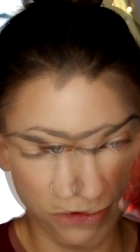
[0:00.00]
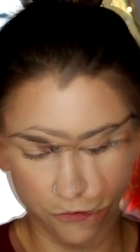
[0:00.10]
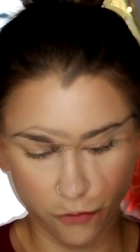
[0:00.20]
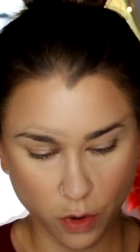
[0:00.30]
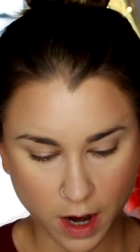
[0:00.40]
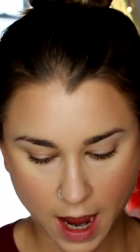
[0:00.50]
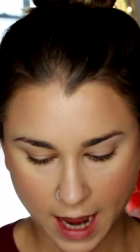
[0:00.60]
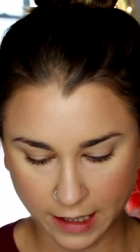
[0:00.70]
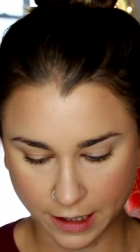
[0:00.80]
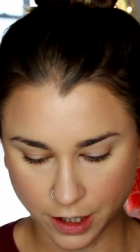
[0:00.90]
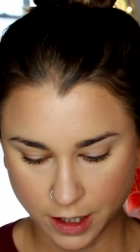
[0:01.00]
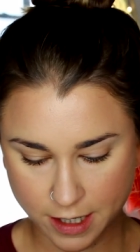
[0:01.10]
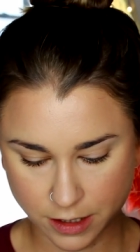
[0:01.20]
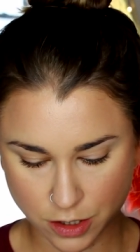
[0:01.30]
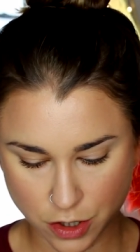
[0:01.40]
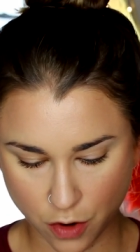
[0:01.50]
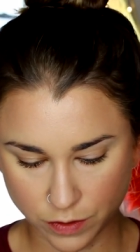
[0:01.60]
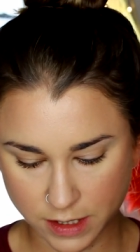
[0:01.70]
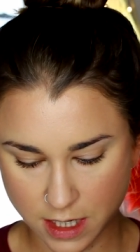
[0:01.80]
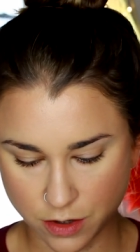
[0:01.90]
For highlighter, it's no
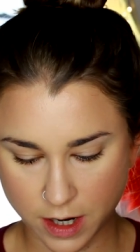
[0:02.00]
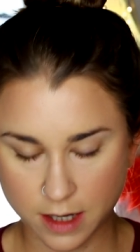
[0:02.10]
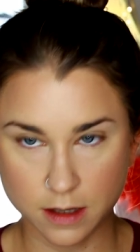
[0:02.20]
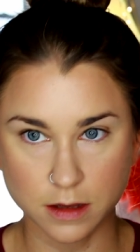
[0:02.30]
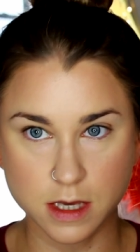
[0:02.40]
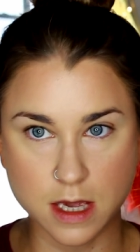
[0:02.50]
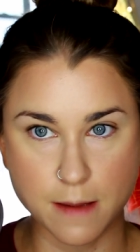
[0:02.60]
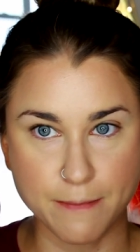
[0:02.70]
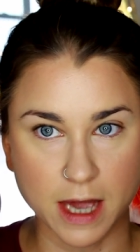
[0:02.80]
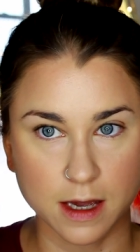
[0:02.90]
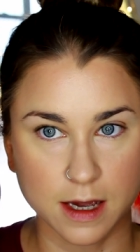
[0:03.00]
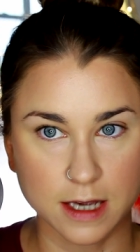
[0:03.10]
secret. The Becca